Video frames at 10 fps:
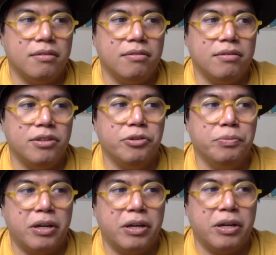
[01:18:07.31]
you know,
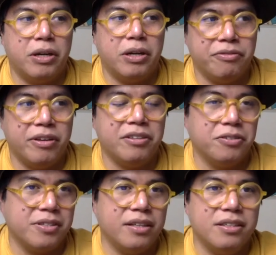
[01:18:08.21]
part of
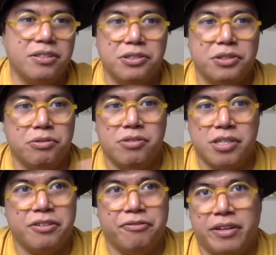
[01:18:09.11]
ethnocide is also
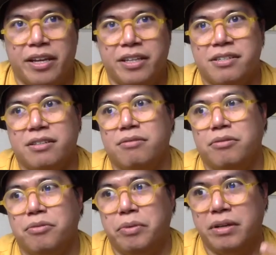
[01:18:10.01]
gentrification,
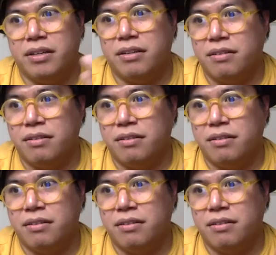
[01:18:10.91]
where,